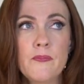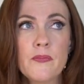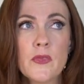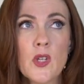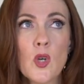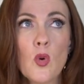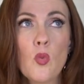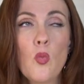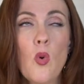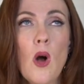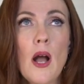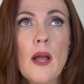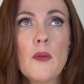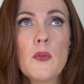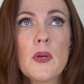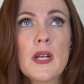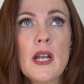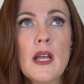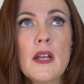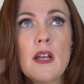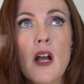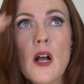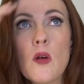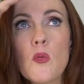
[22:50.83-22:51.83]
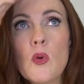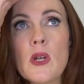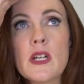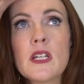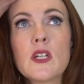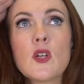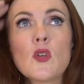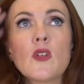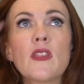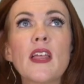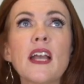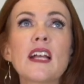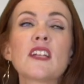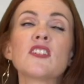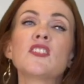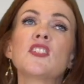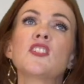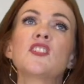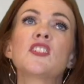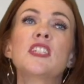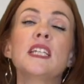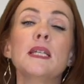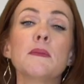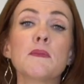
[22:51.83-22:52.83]
Why would I not want to go to that? Because
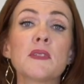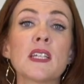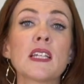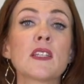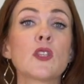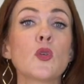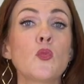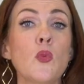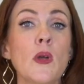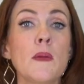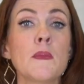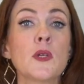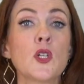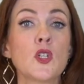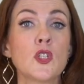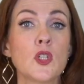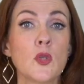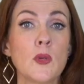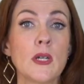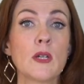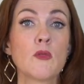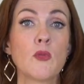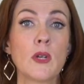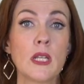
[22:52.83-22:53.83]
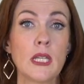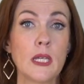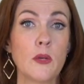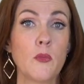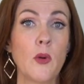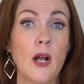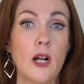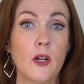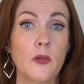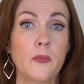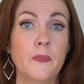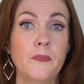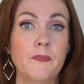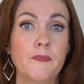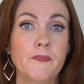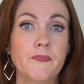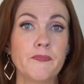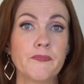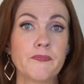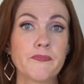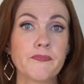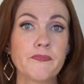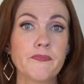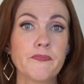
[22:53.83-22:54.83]
it seems like the women are doing really well
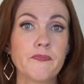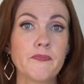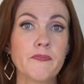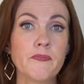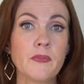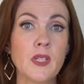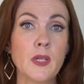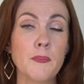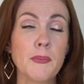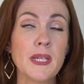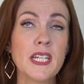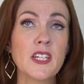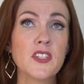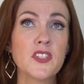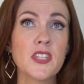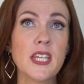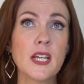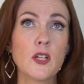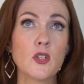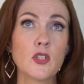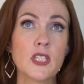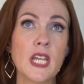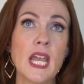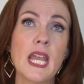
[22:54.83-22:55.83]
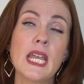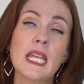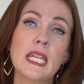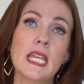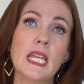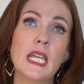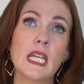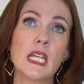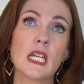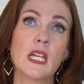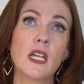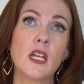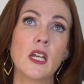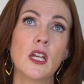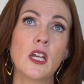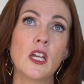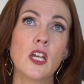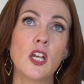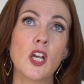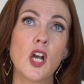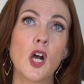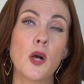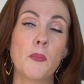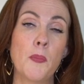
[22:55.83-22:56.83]
because they are taking
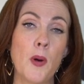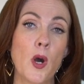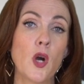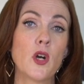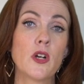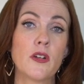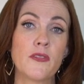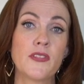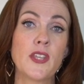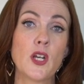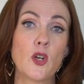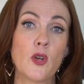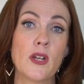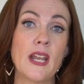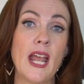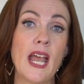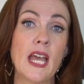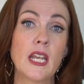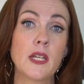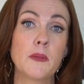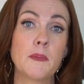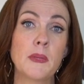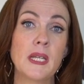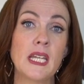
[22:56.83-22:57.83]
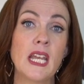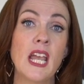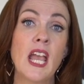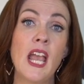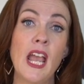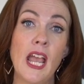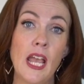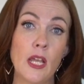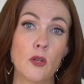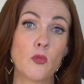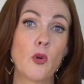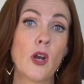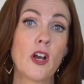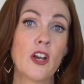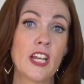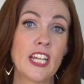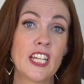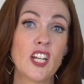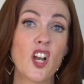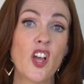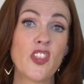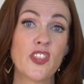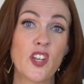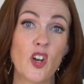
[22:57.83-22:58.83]
a part of their anatomy and wearing
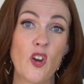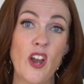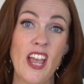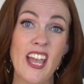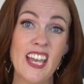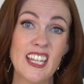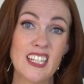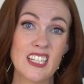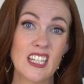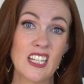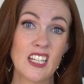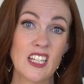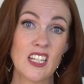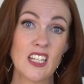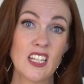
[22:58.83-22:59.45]
it on their head.